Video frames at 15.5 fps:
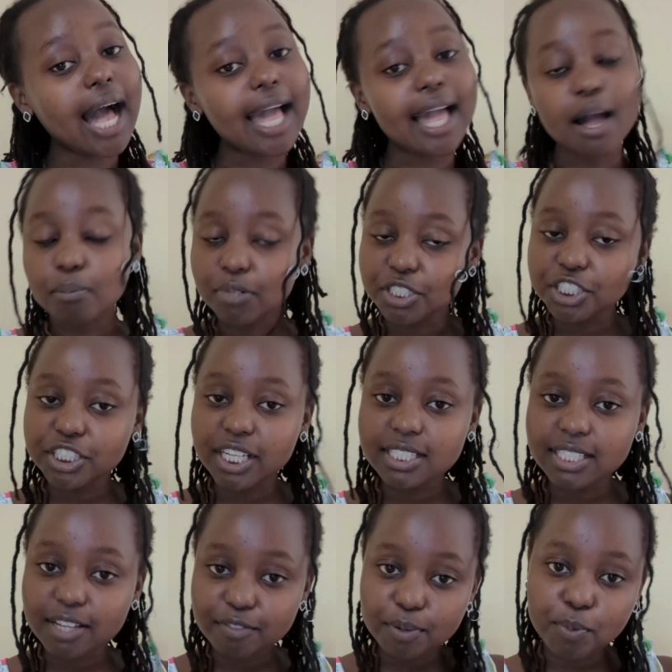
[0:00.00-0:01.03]
I
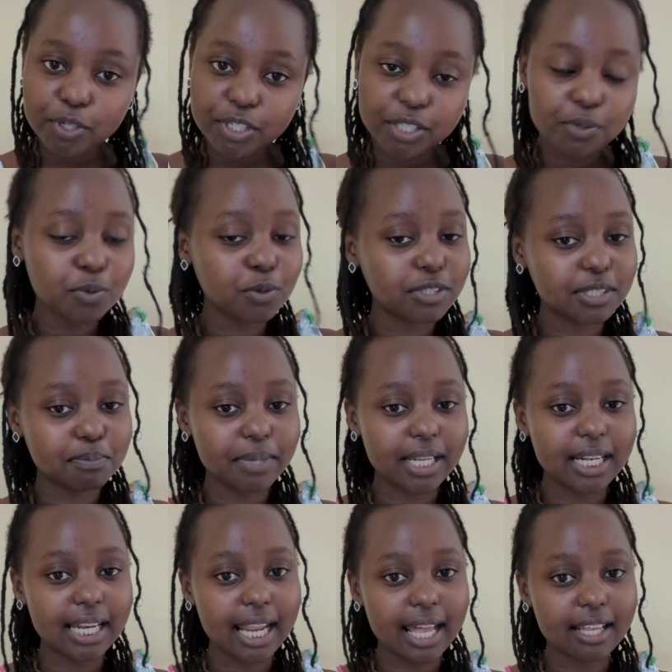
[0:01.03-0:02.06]
appreciate everybody who's
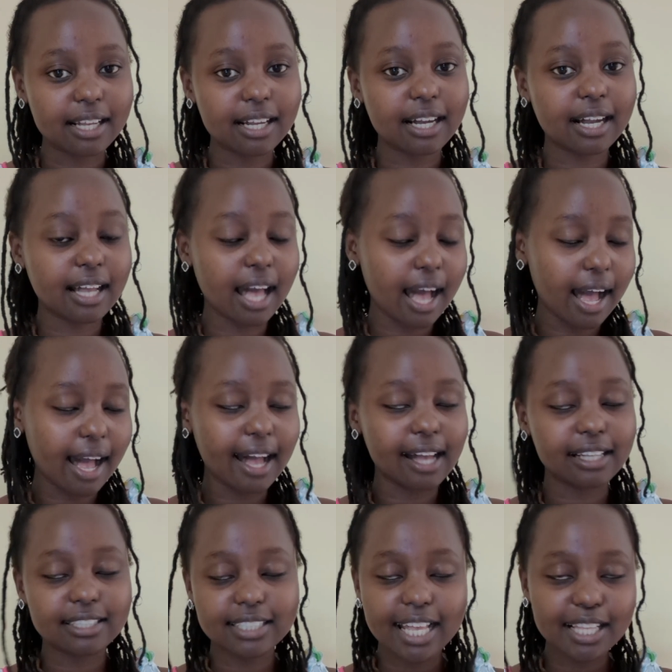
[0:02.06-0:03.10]
been like
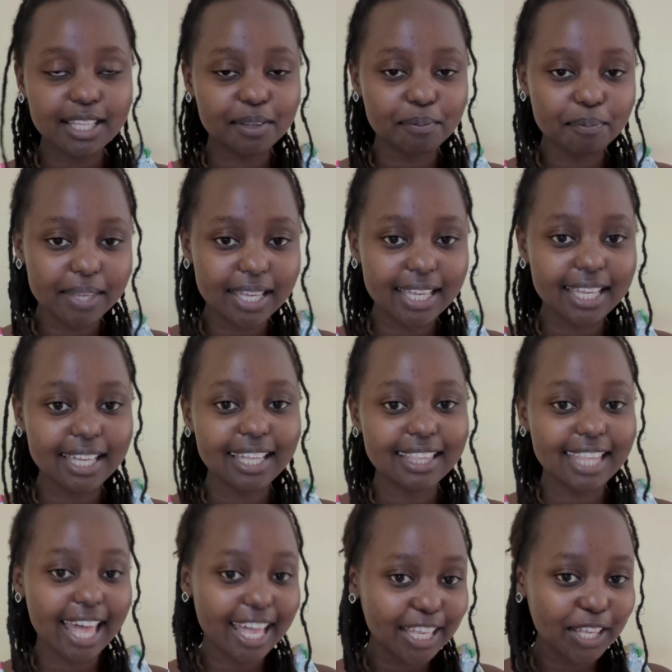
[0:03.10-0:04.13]
telling me
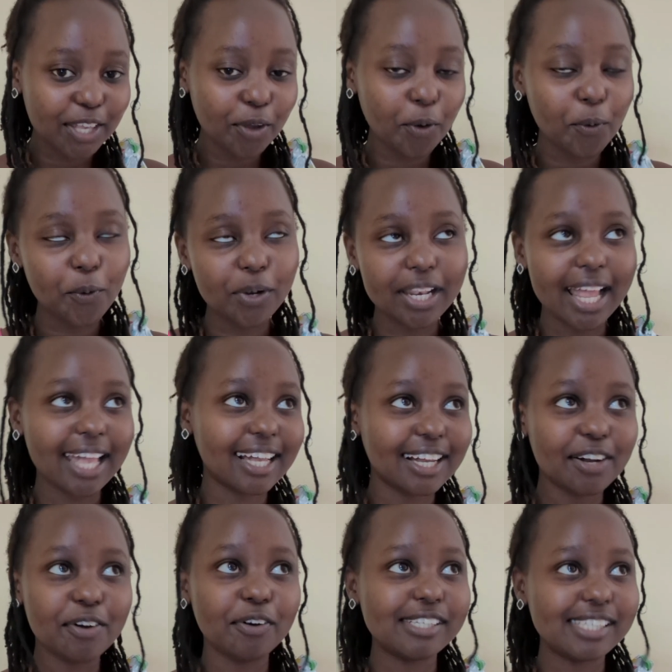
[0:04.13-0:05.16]
thank you, like,
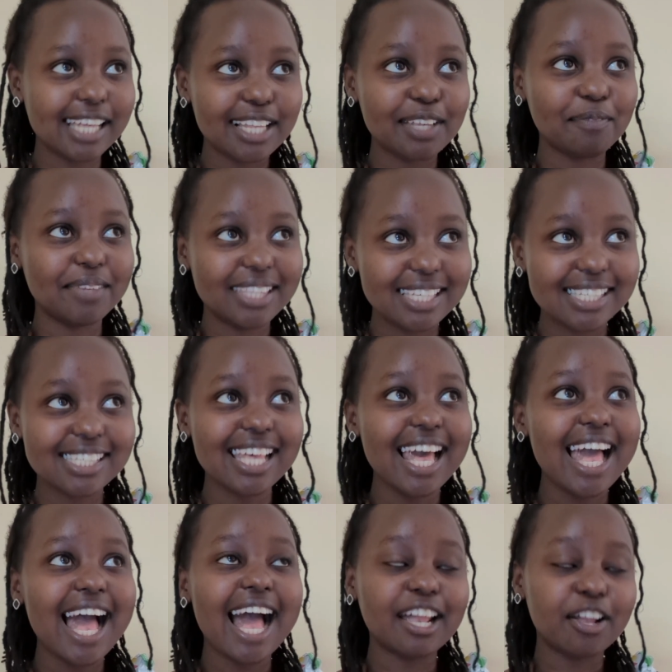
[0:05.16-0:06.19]
oh, telling me this,
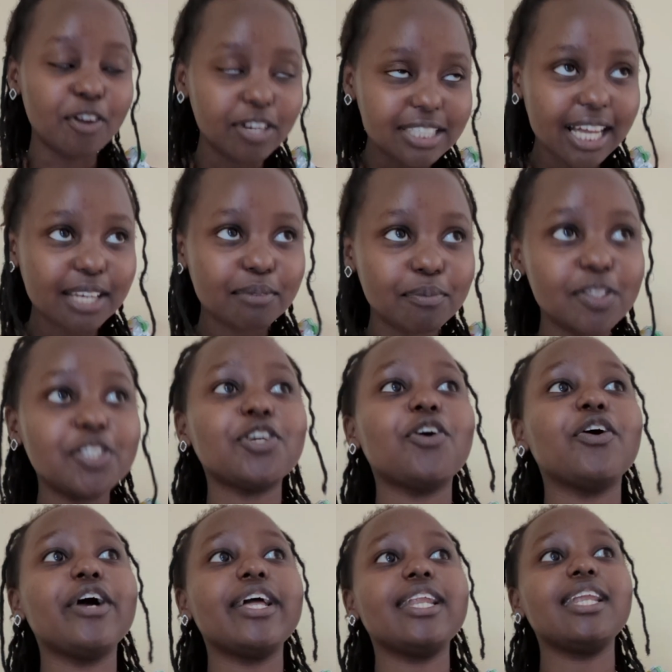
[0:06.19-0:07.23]
I got
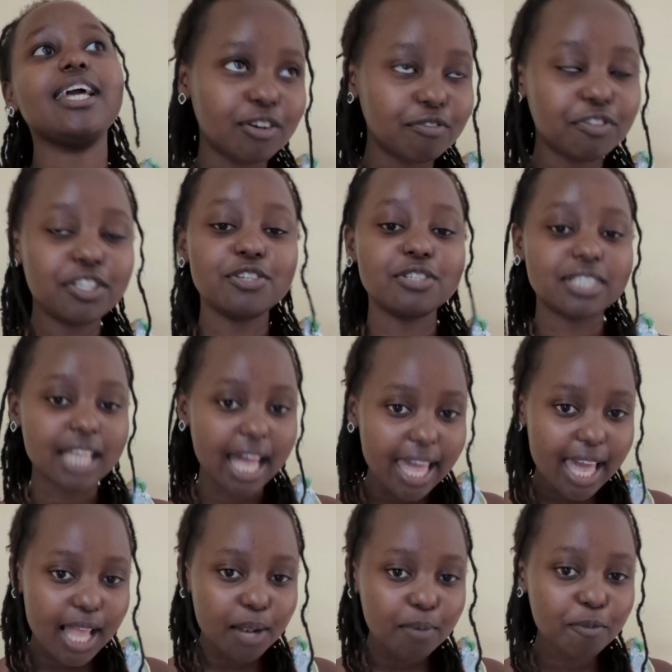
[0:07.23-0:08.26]
admission, your videos are
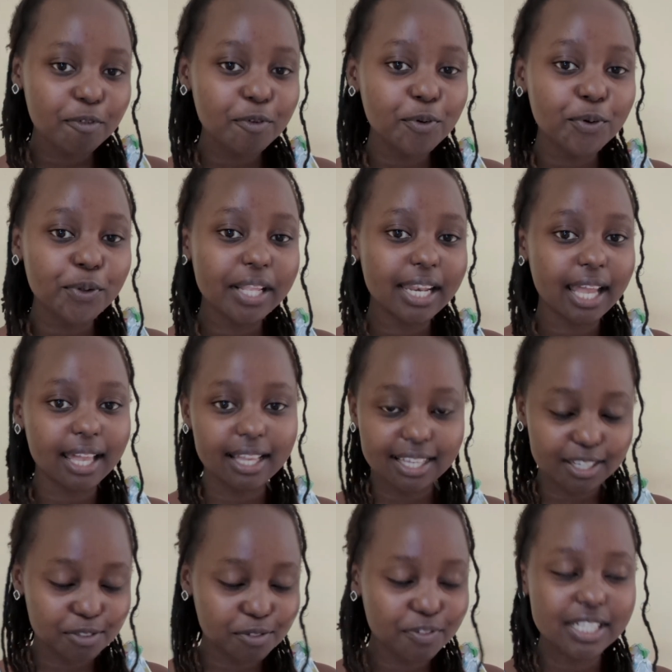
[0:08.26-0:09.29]
helpful.
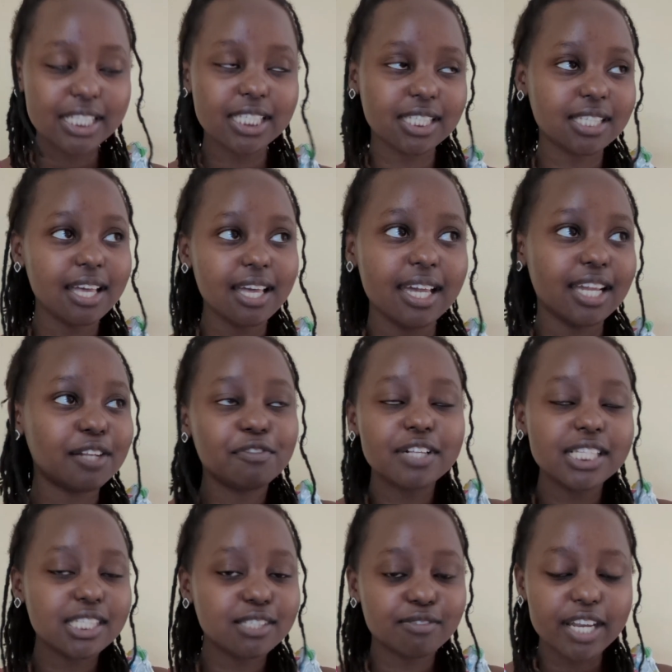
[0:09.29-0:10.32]
Like it feels
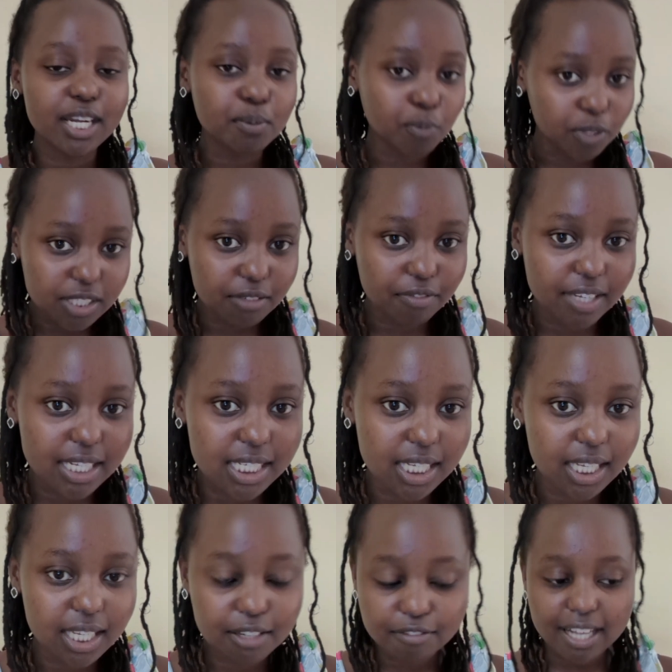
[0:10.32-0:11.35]
very
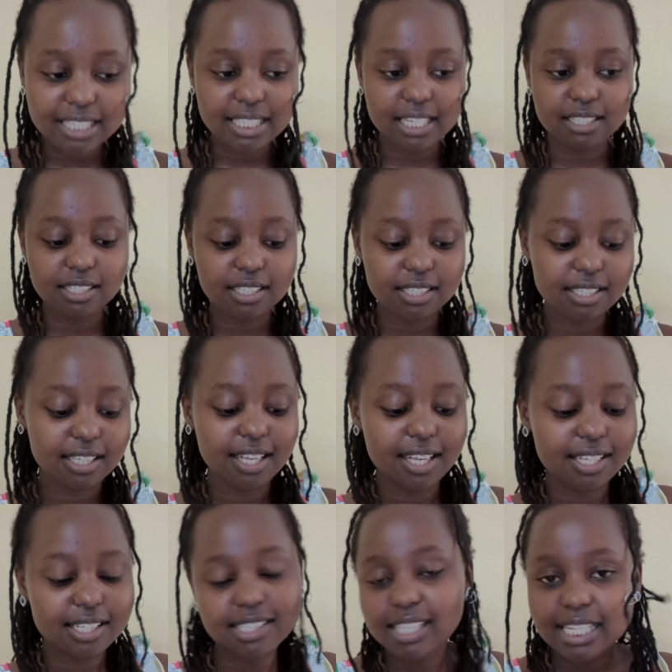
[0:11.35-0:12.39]
motivating. In fact, I just
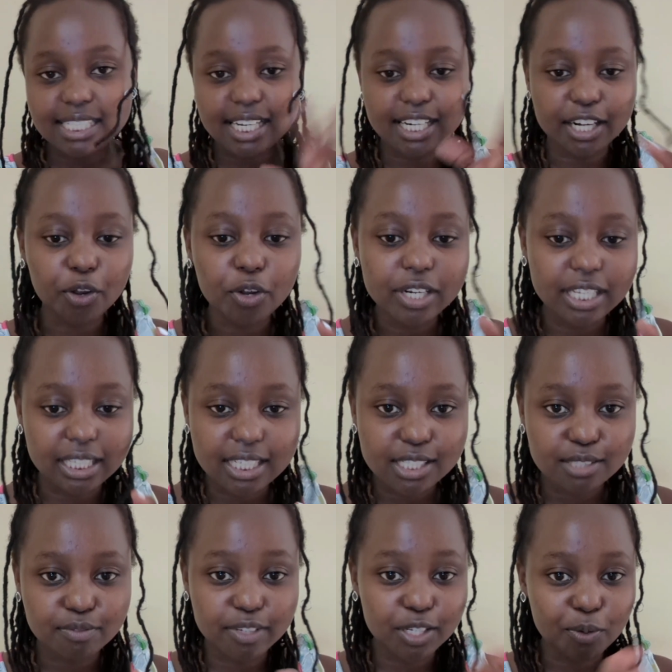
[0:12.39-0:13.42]
started recording
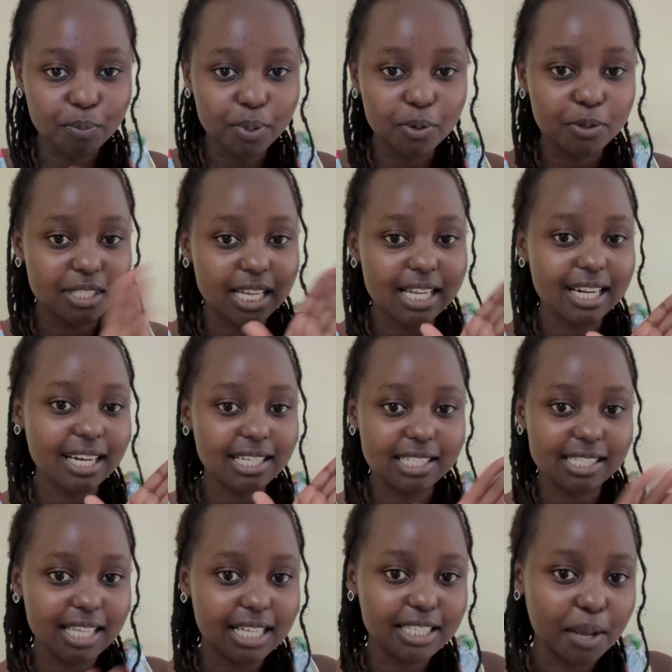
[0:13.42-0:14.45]
this video because I read
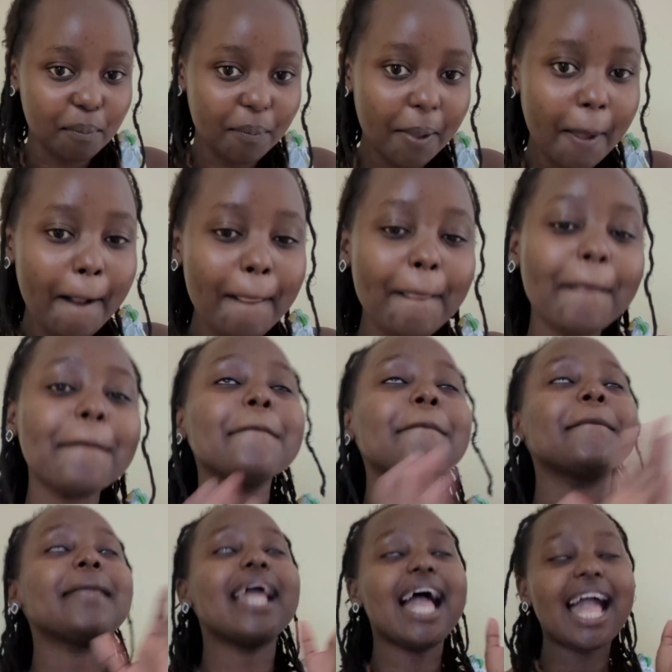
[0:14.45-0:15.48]
such a
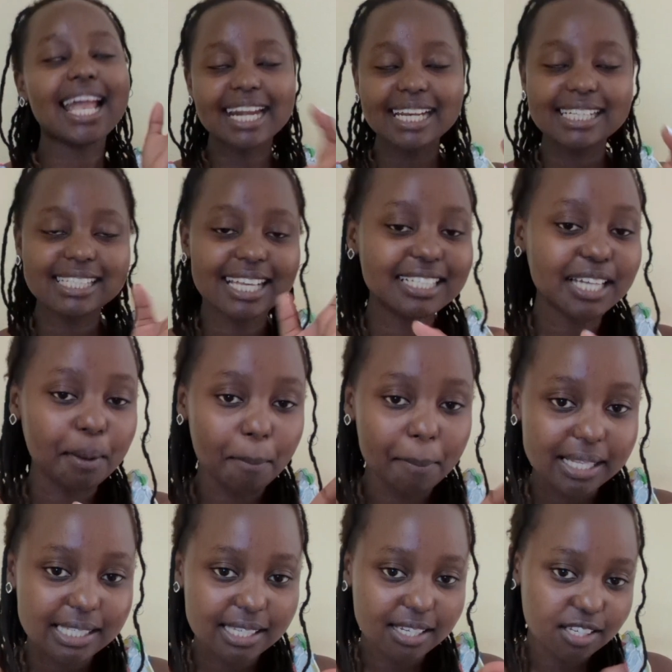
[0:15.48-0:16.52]
I read such a
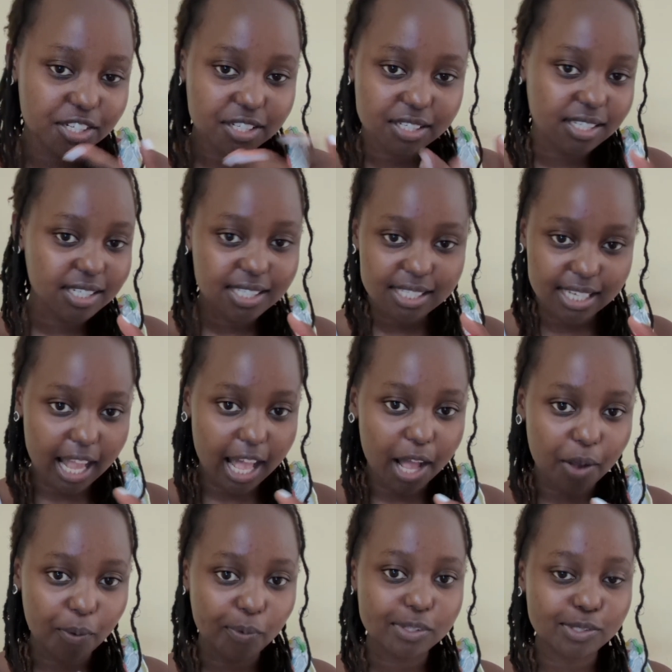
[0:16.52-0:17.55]
message just now.